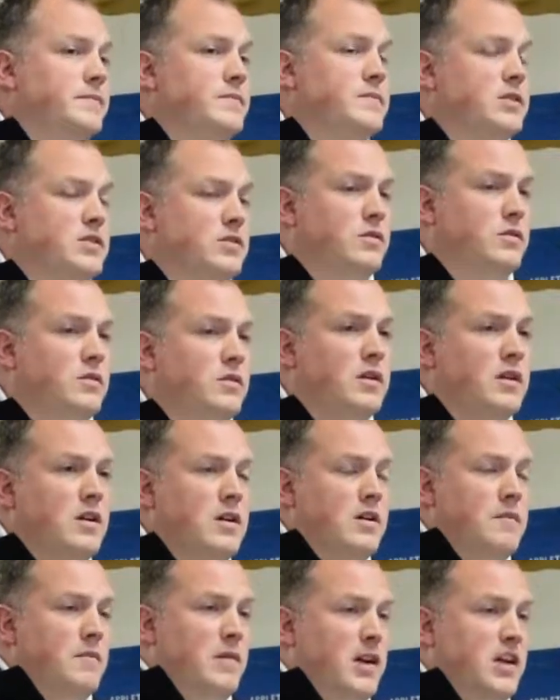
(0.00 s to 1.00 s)
So
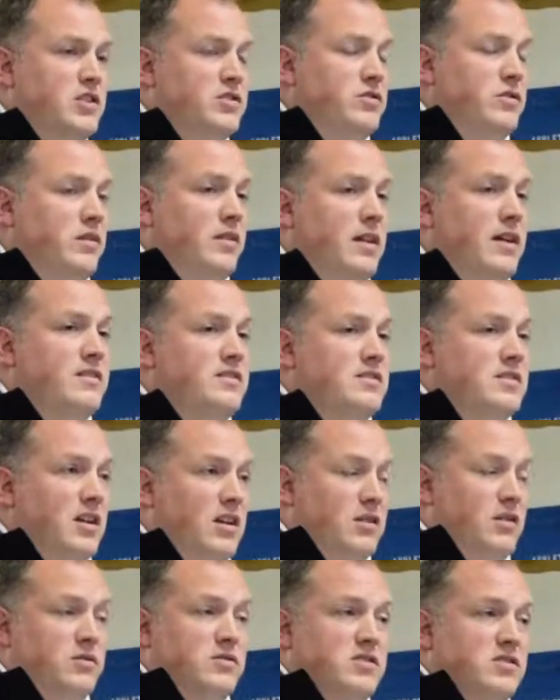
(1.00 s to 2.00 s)
making sure that
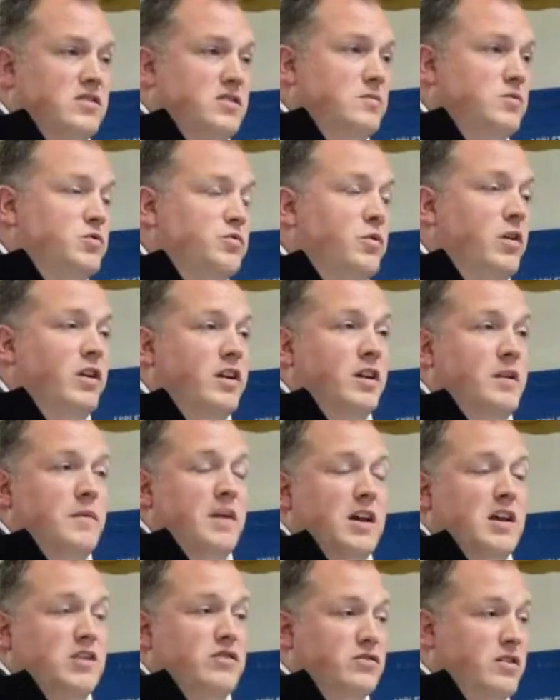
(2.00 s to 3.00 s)
cyclone system's running,
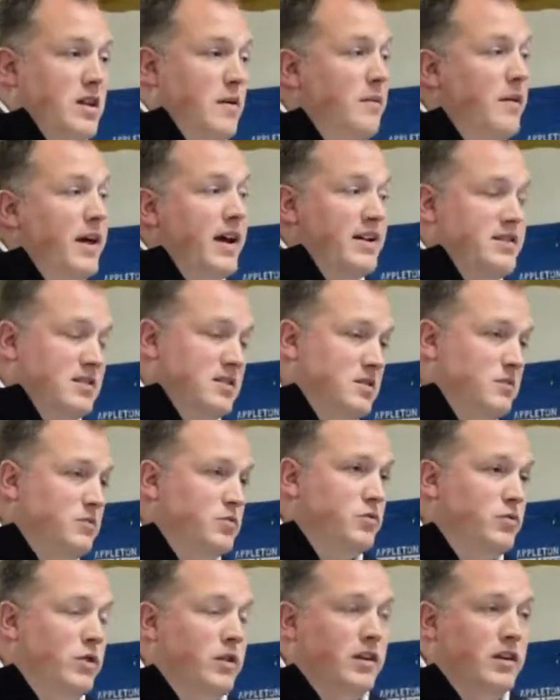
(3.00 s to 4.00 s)
making sure that bag
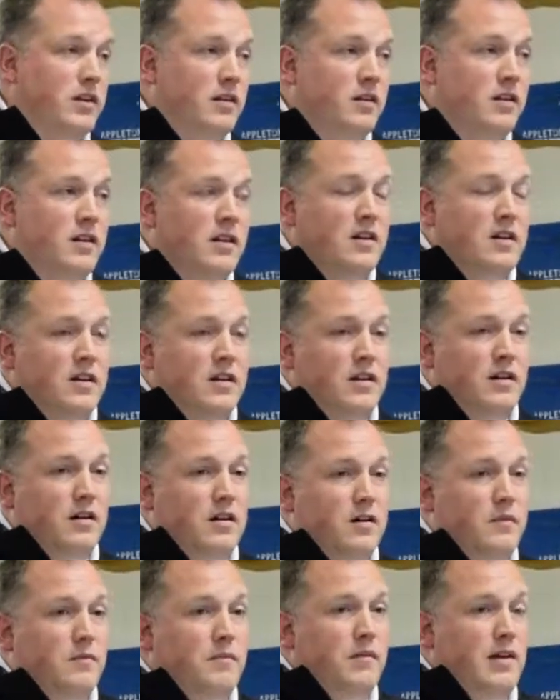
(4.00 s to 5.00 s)
system's running
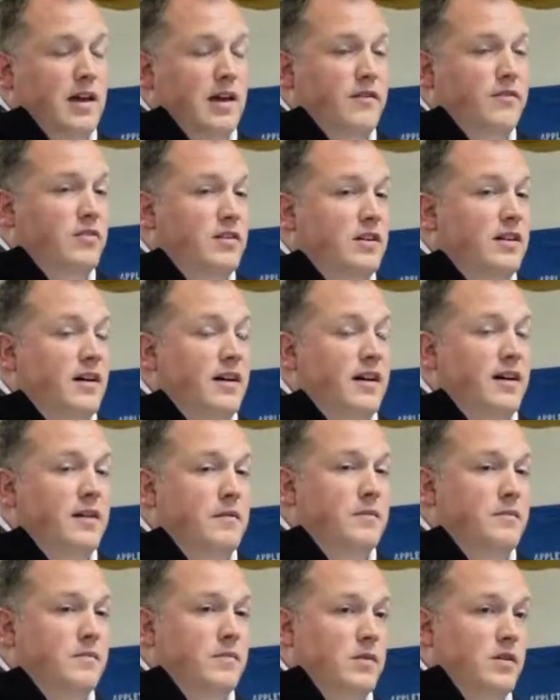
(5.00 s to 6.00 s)
every
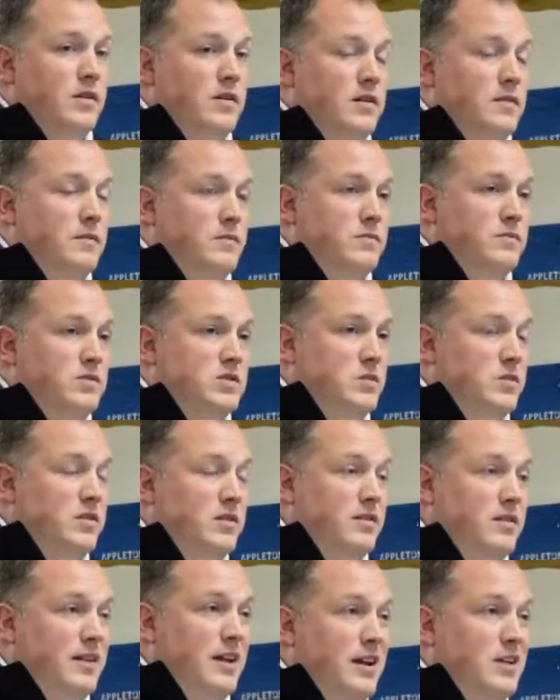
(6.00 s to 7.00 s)
time. Some of
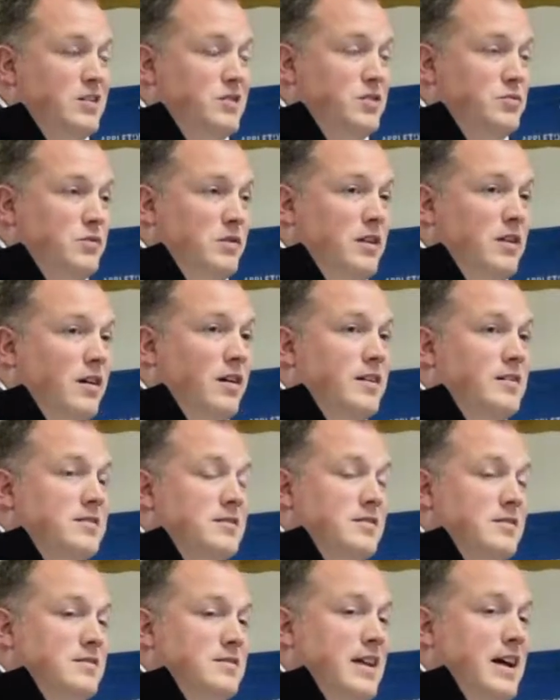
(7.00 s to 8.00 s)
the dangers with
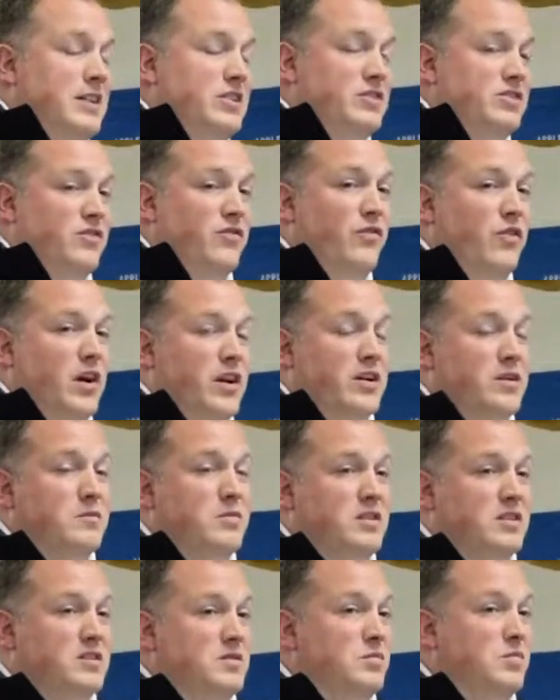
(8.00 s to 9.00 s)
dust is not just fire,
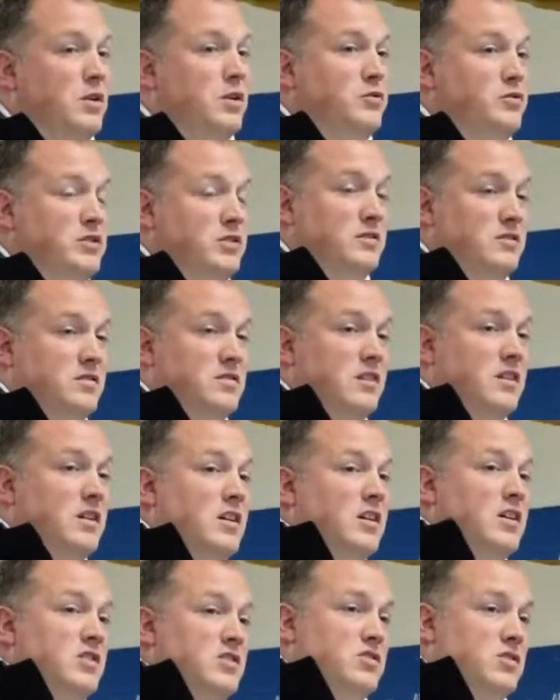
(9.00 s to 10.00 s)
but explosions.
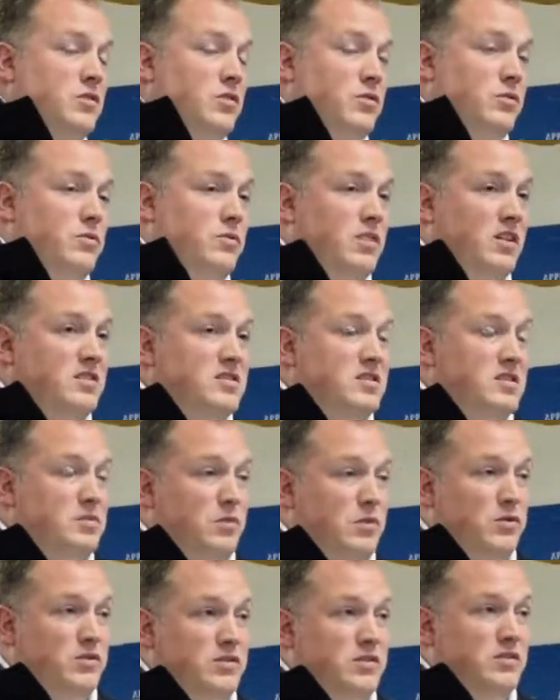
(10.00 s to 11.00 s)
So dust
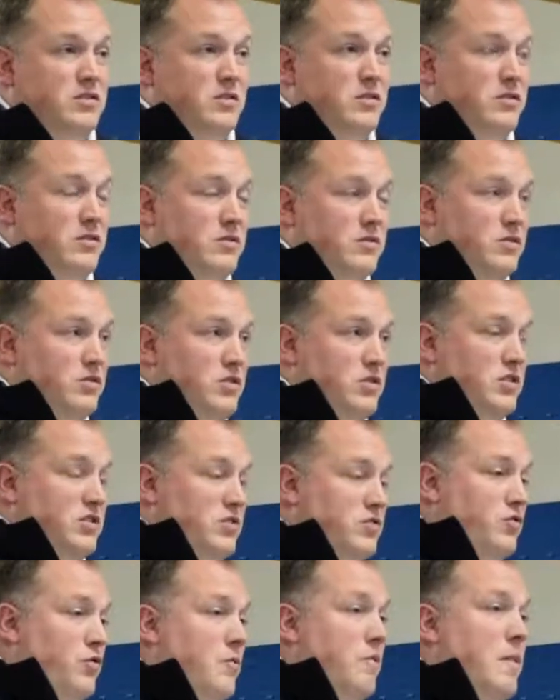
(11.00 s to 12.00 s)
explosions are
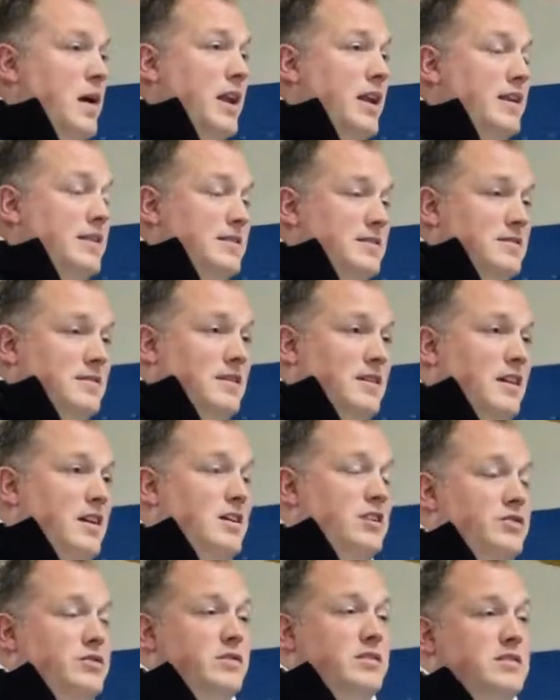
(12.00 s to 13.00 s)
just tremendously
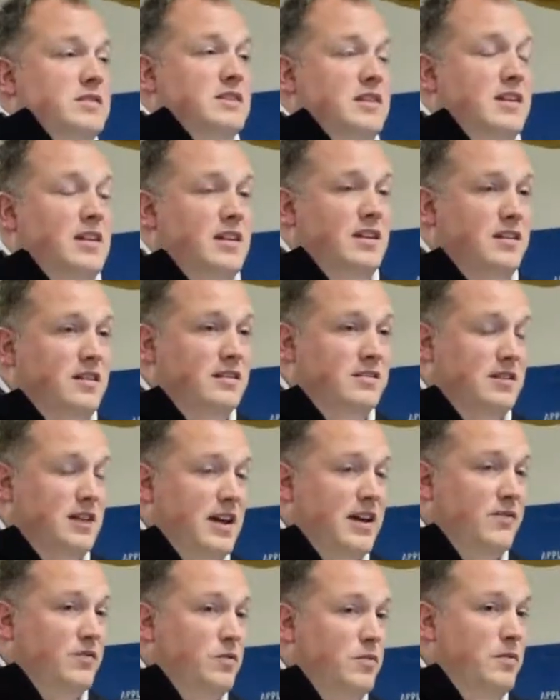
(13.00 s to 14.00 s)
dangerous, and it doesn't
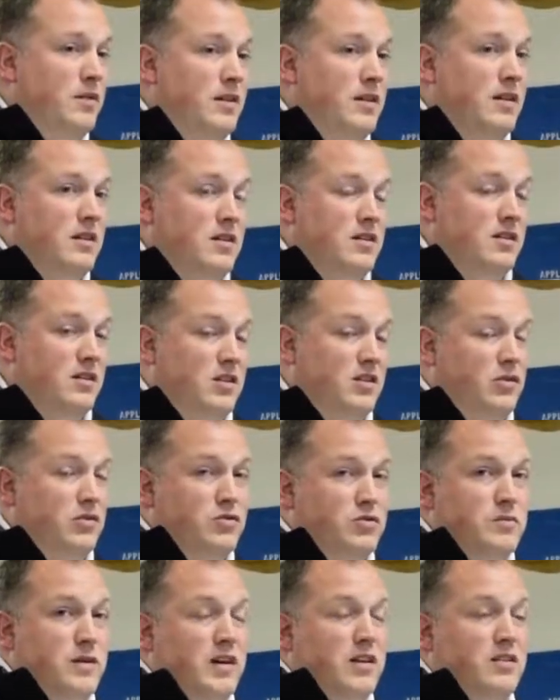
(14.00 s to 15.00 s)
have to be a
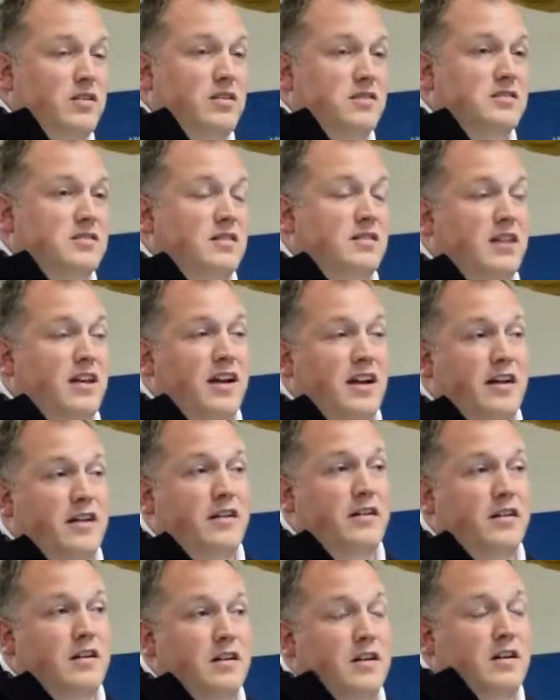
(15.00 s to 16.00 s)
huge amount of dust in the
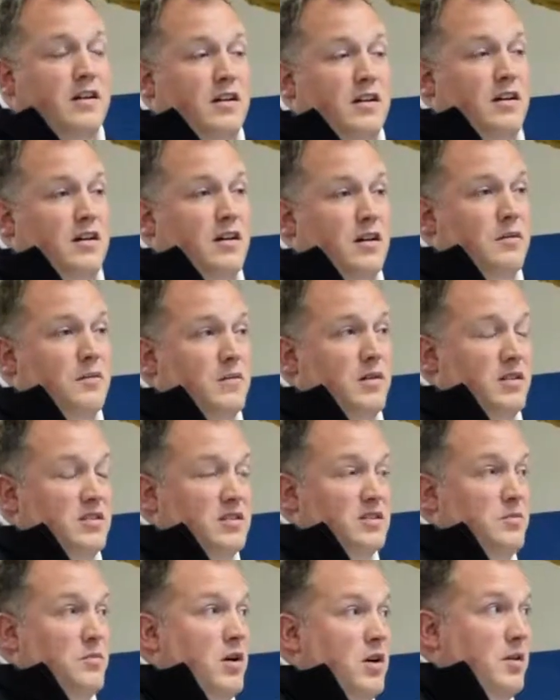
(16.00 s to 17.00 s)
air. A
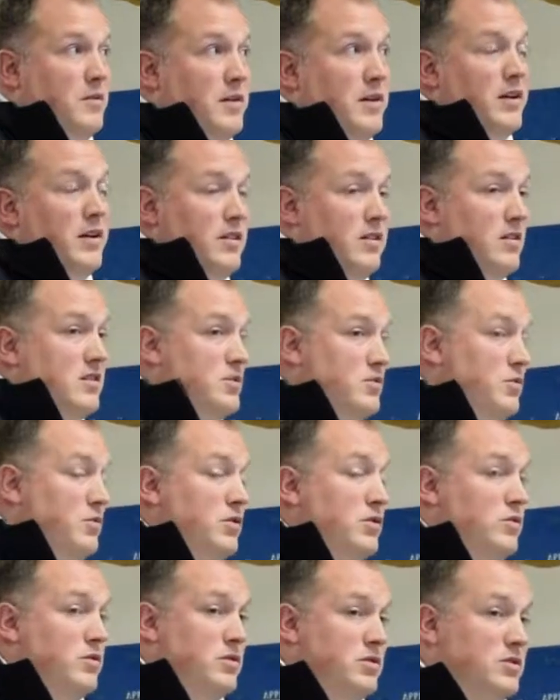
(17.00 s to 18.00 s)
small amount of dust will
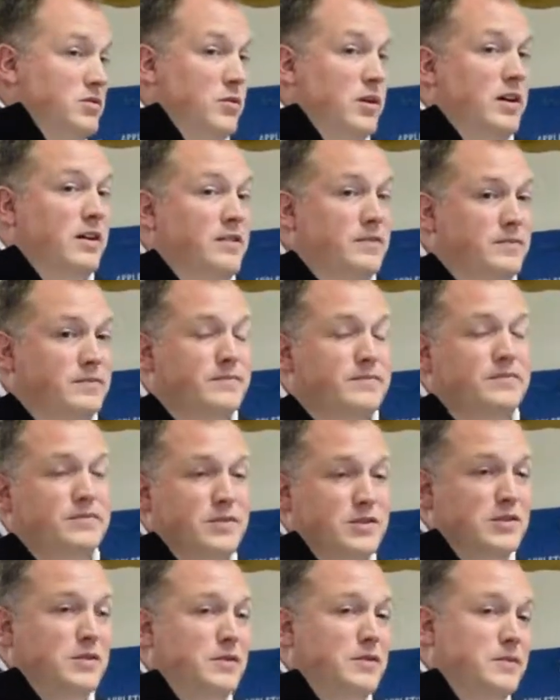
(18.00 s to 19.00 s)
do it as well.
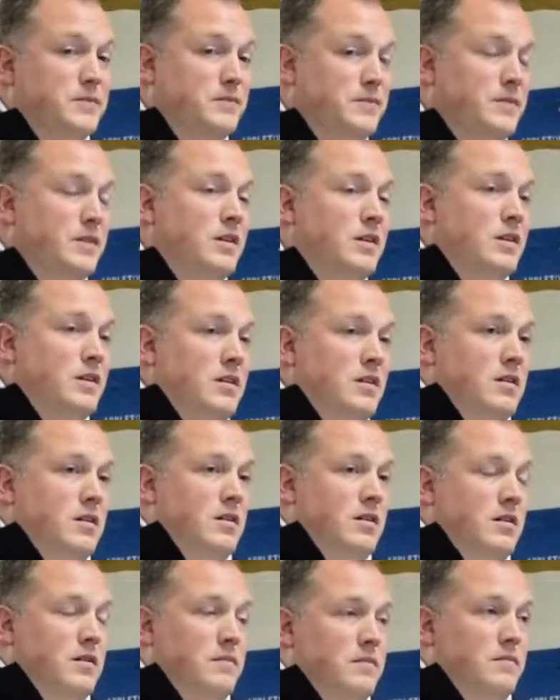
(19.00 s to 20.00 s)
So
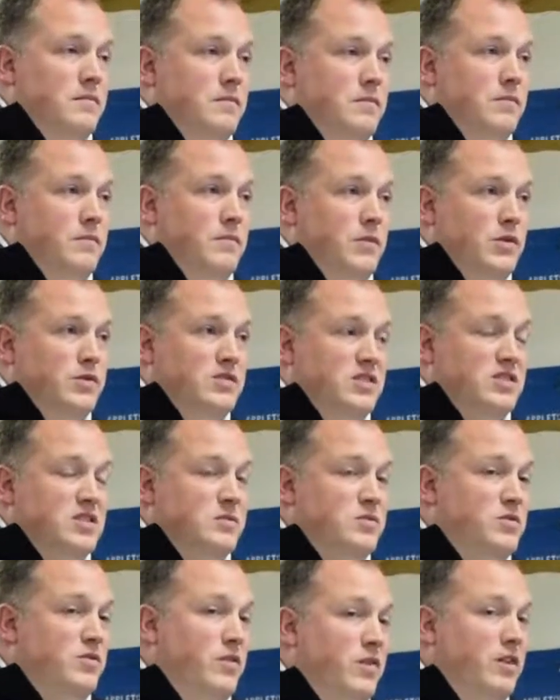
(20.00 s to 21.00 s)
those
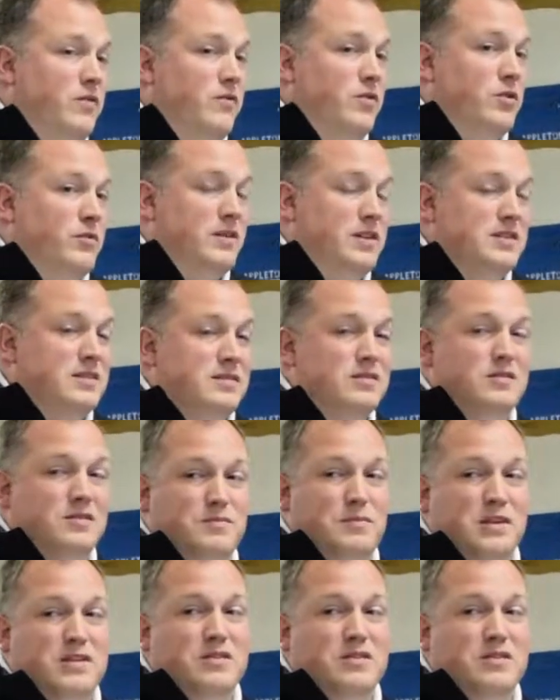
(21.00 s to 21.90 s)
systems are there for a reason. Just make